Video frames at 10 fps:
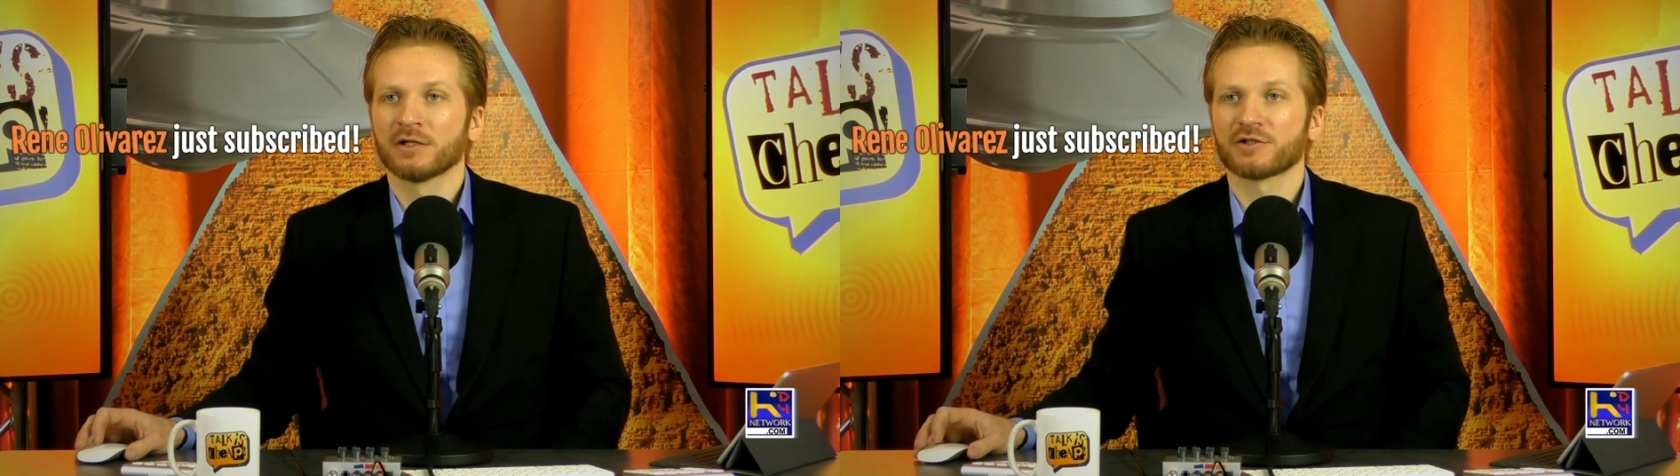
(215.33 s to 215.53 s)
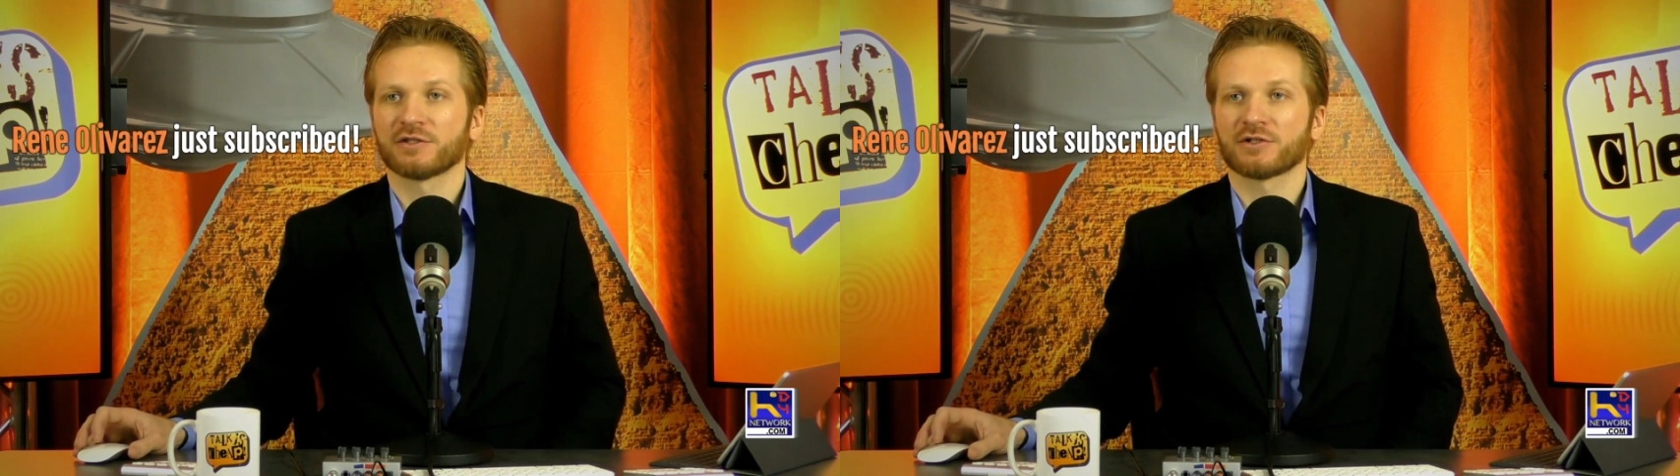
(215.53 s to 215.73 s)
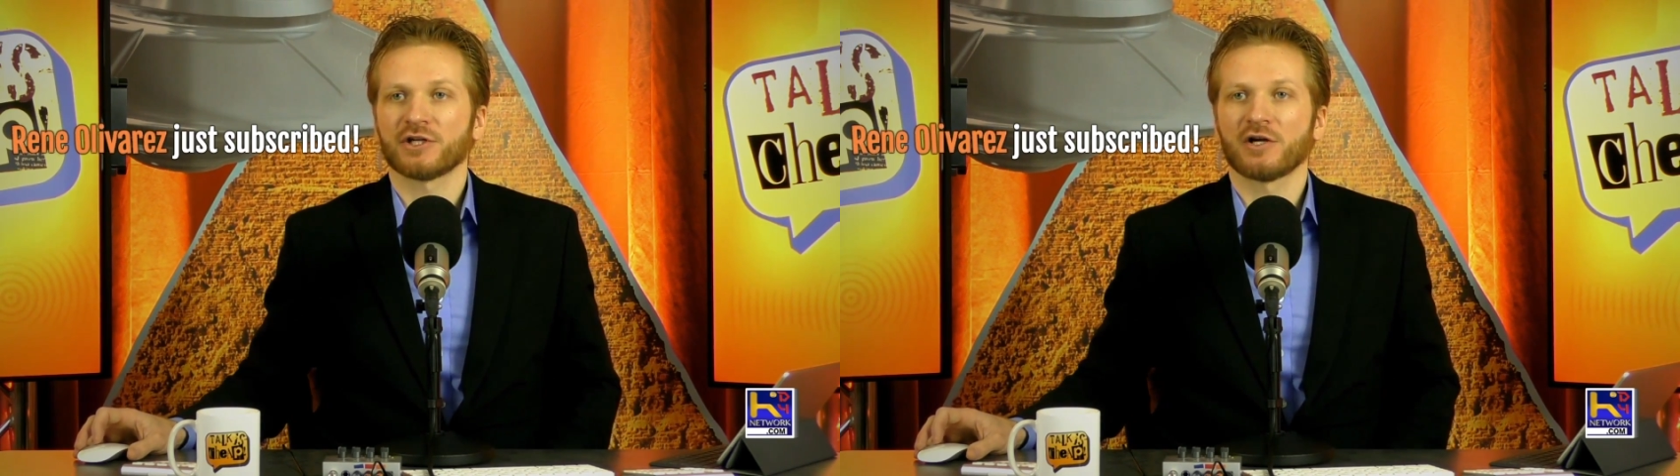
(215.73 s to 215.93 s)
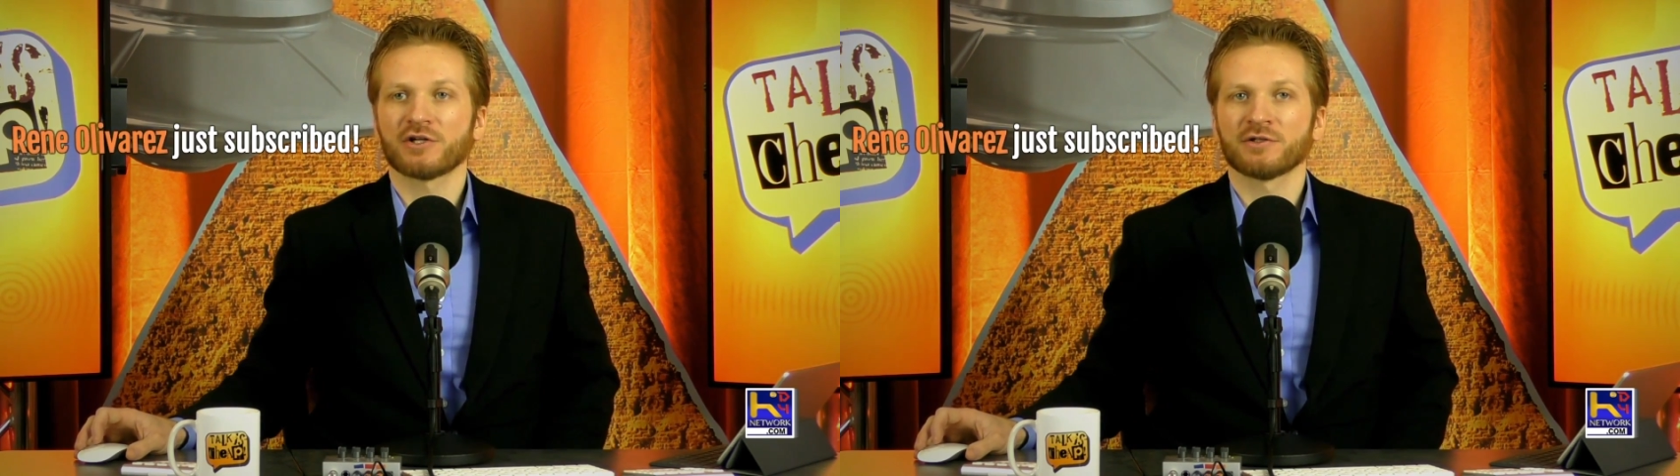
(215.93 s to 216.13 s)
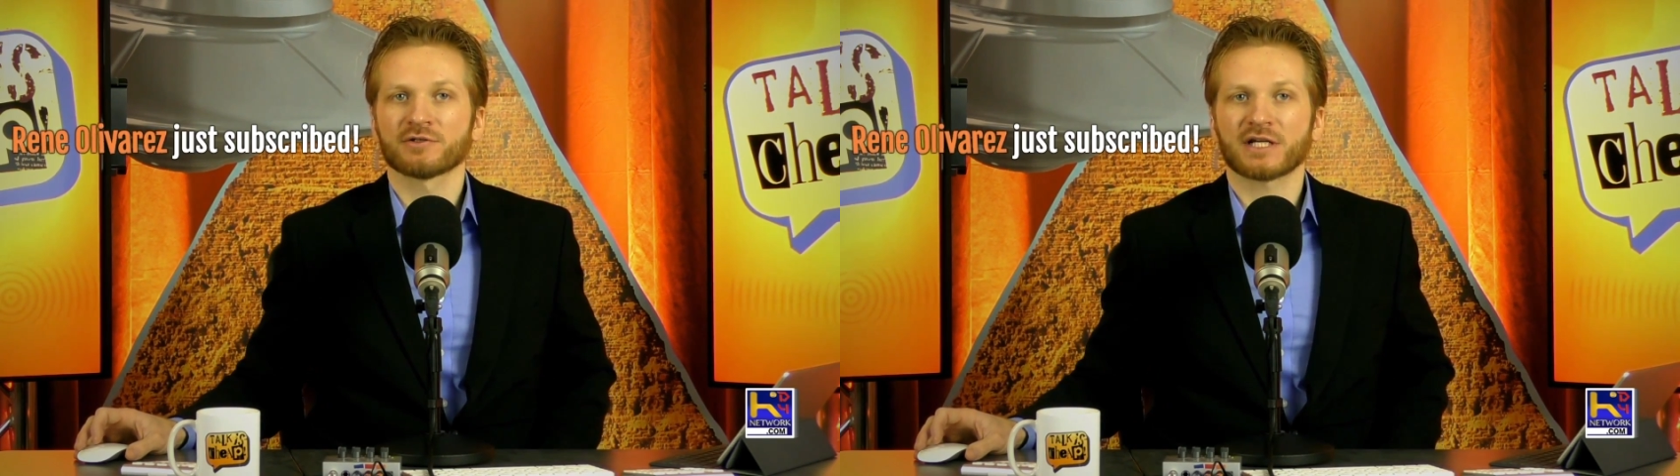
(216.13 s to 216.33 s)
You're still
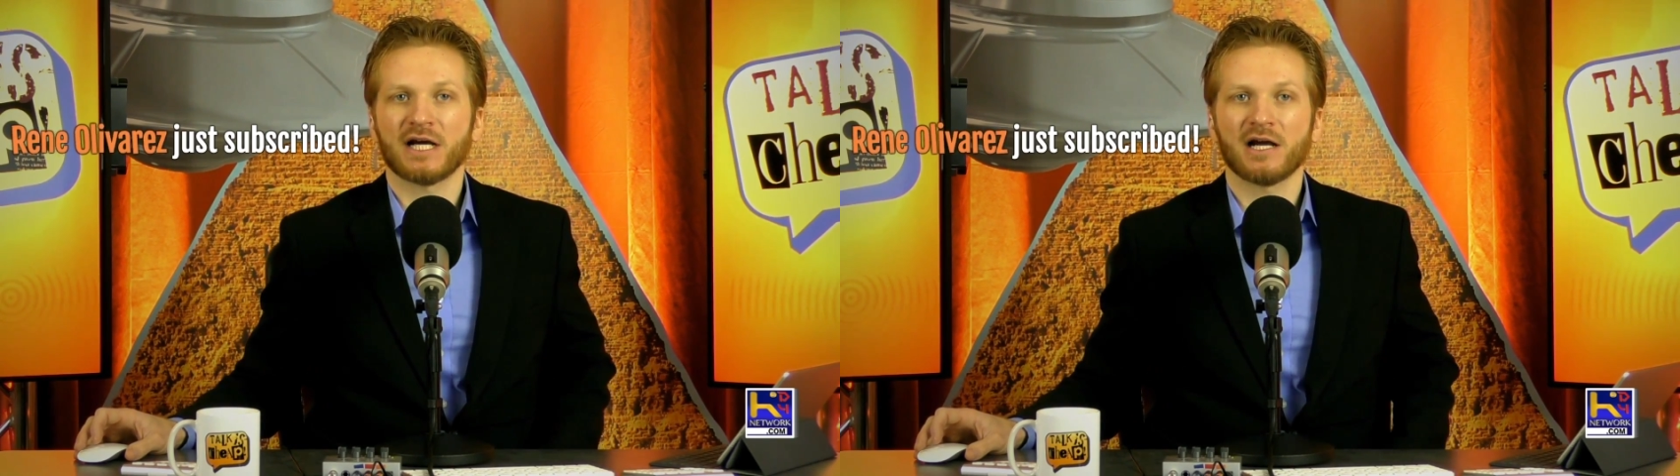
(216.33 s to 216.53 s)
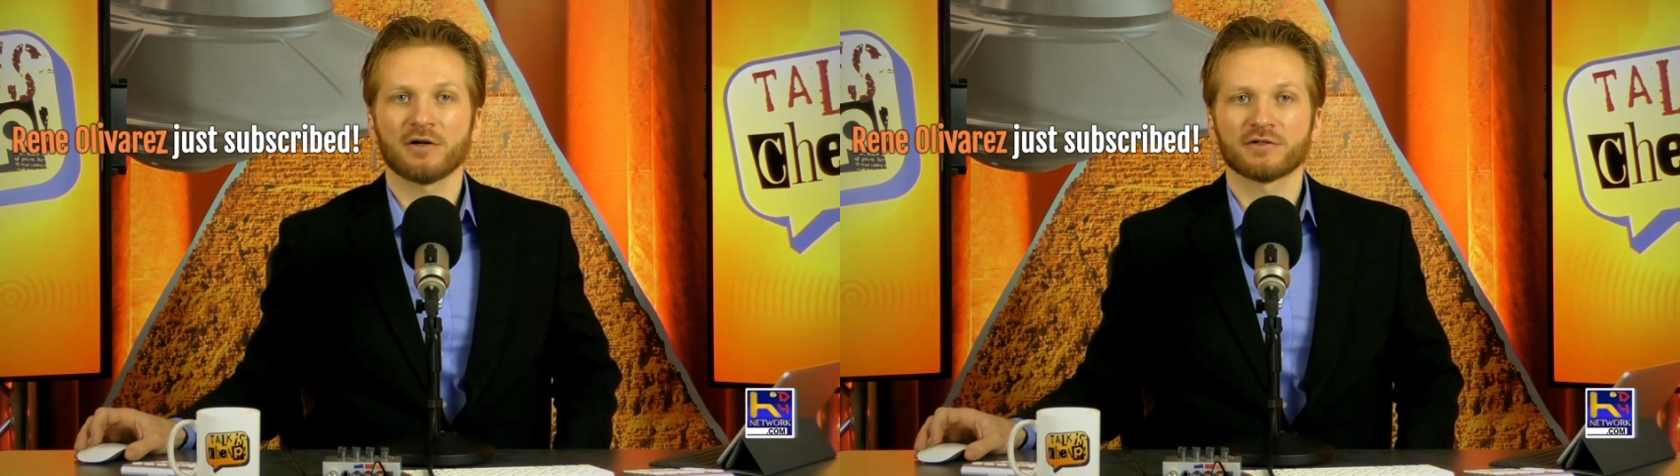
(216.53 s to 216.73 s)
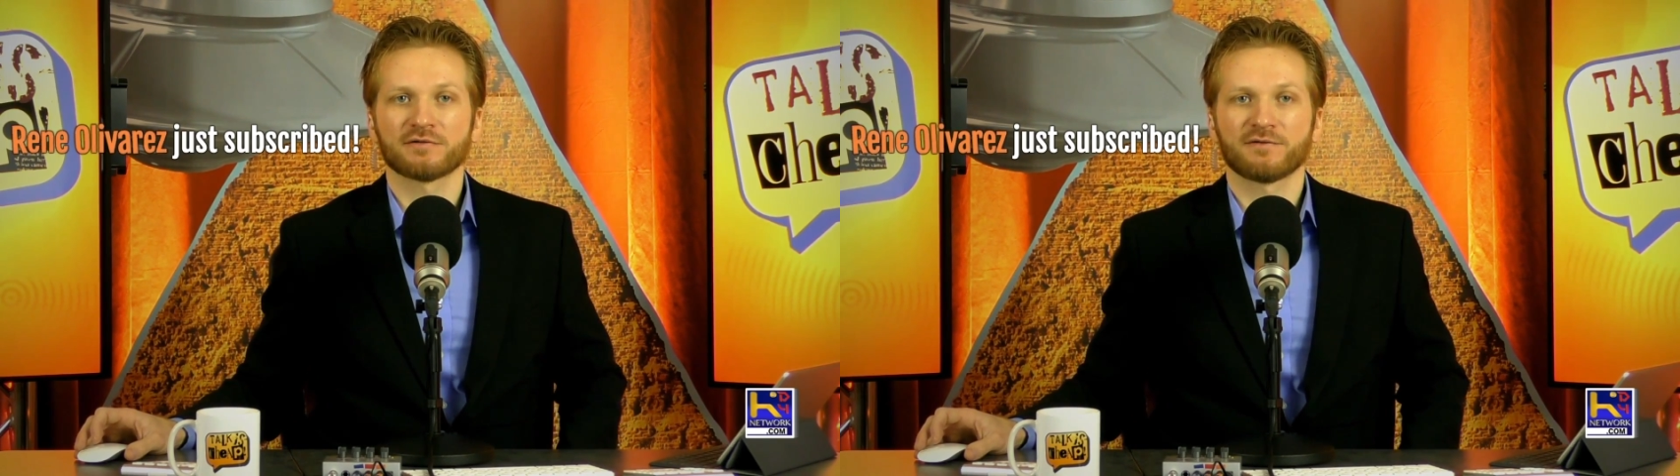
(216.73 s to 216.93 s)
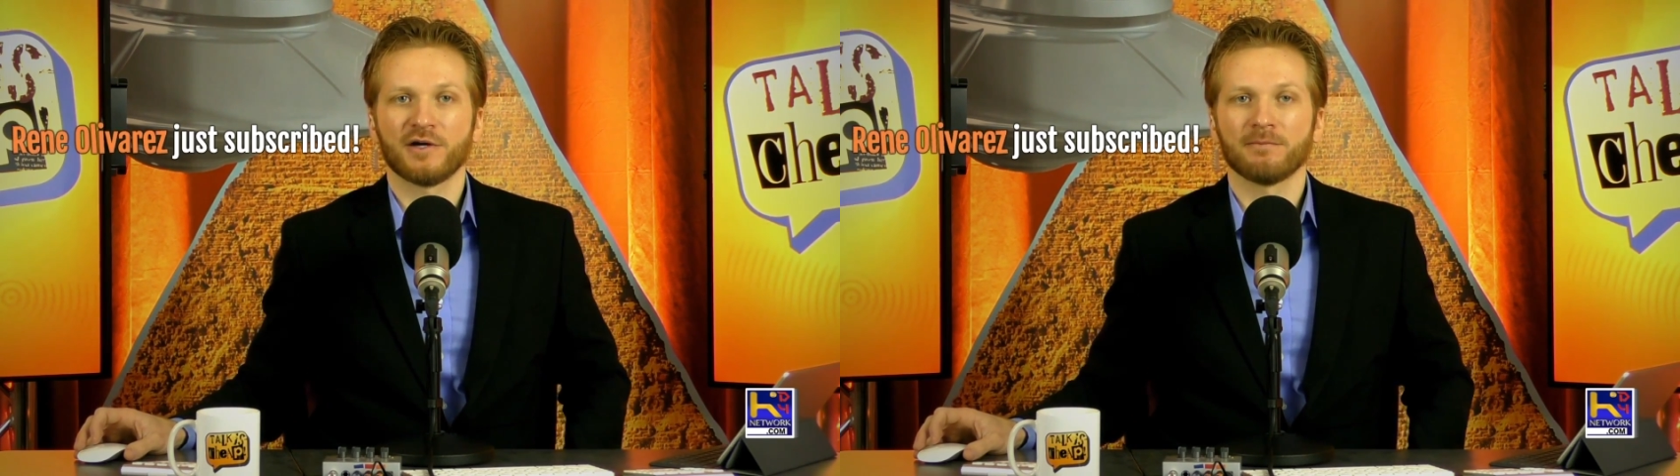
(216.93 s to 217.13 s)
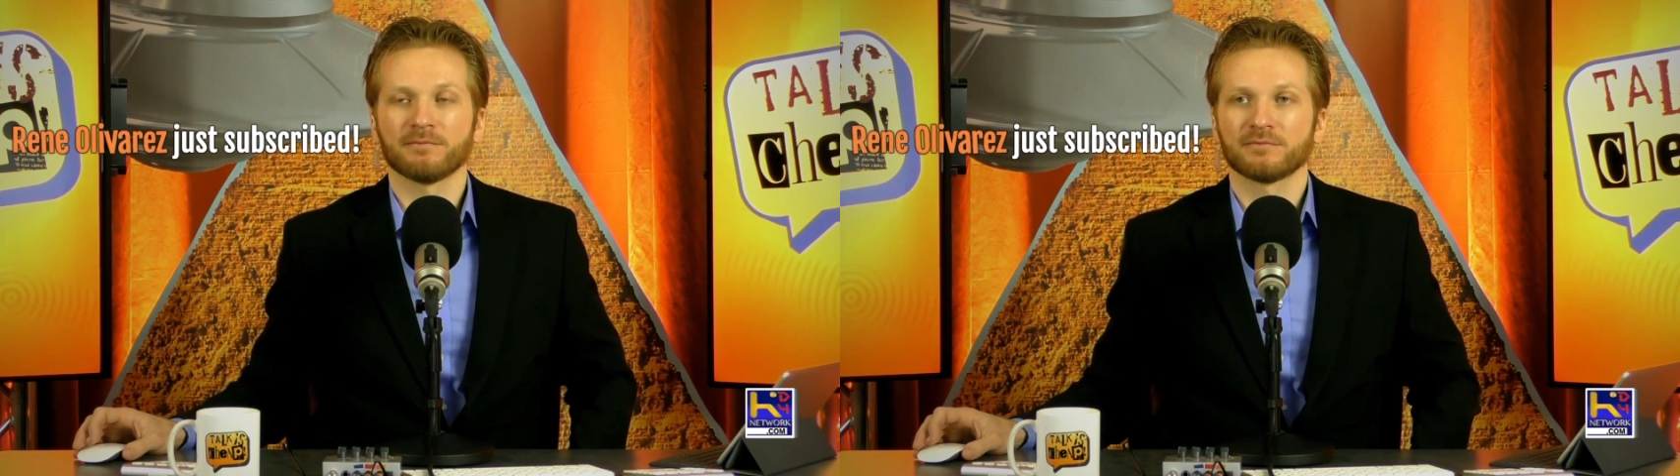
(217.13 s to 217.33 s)
charging those cars
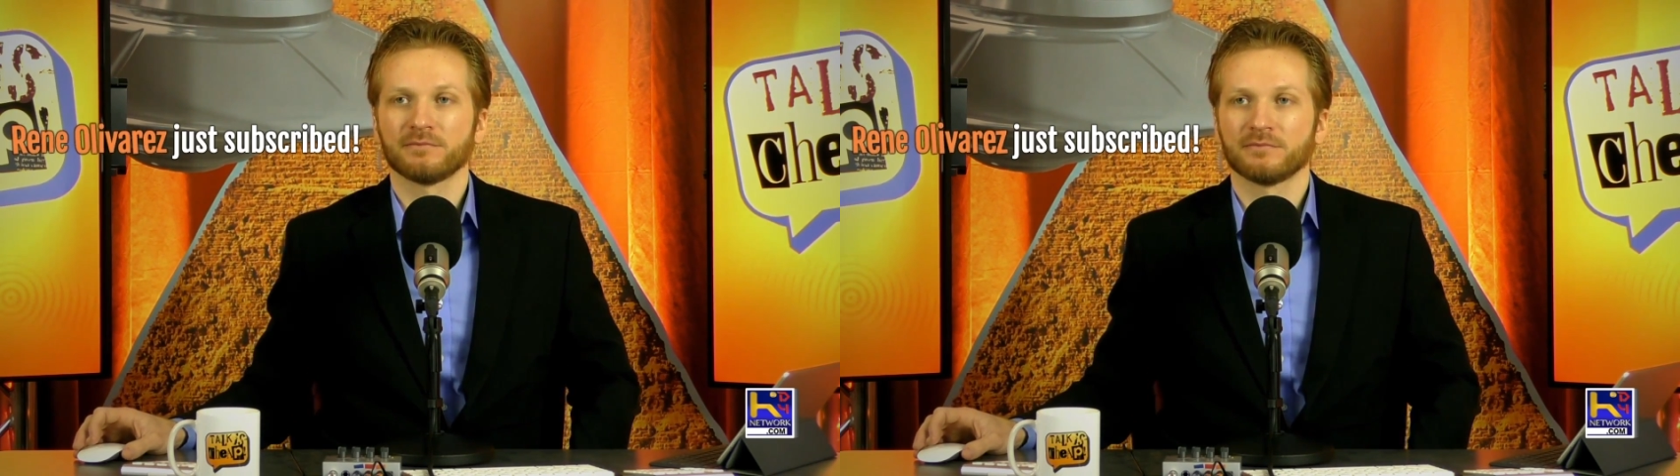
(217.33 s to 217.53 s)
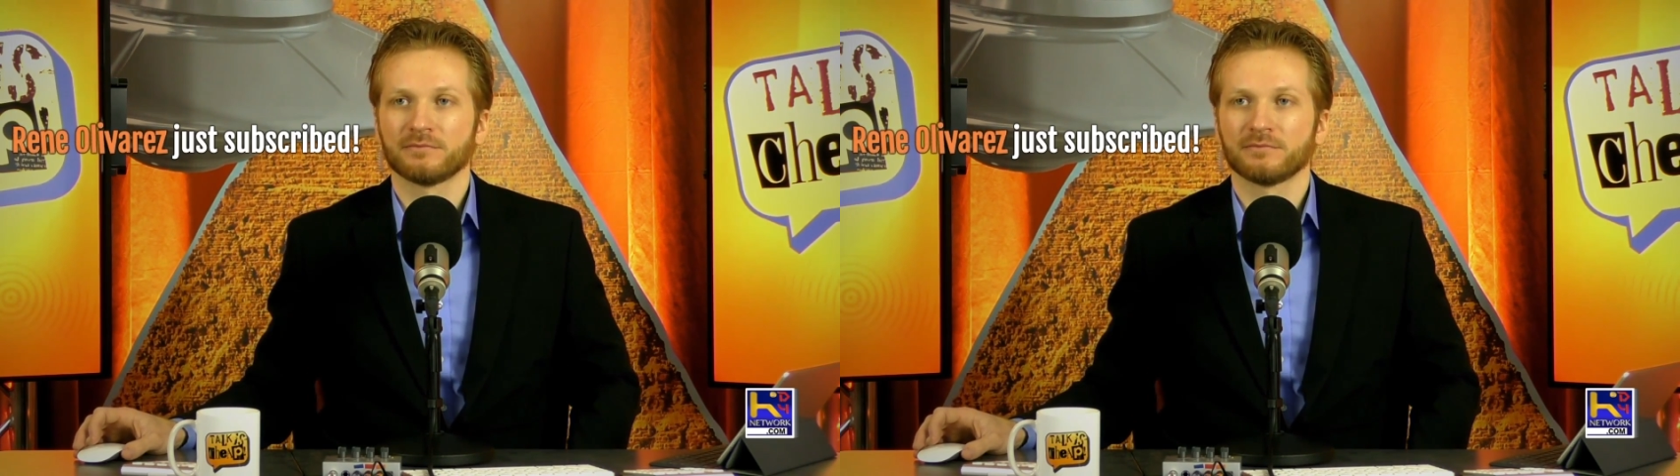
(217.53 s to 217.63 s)
from